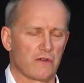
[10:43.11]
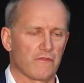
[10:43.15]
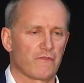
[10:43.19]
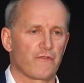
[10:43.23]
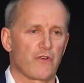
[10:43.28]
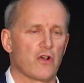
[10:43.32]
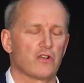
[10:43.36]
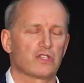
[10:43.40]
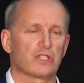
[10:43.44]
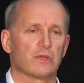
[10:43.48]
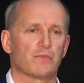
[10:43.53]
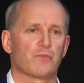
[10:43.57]

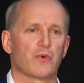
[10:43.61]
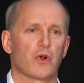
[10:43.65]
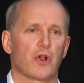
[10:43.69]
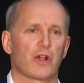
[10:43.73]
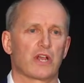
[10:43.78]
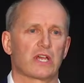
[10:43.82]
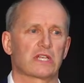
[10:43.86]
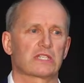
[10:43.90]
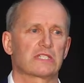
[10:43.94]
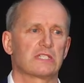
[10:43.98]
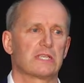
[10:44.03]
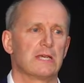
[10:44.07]
frozen
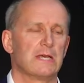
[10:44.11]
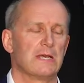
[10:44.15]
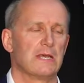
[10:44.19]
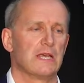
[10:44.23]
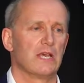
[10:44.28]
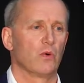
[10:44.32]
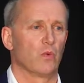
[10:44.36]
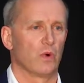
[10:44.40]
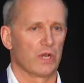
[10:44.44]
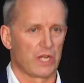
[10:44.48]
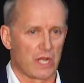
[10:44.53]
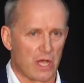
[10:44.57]
products,
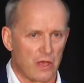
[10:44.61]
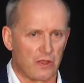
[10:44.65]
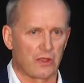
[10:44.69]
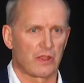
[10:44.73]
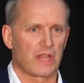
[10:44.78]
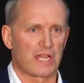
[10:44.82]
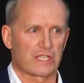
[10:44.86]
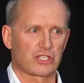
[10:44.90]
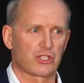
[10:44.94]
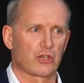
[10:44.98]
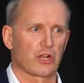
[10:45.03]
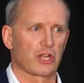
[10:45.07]
we know that
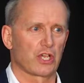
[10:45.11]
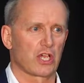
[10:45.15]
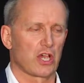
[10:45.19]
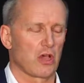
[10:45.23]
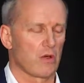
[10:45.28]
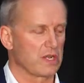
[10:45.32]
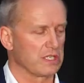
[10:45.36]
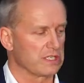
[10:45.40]
that's got to go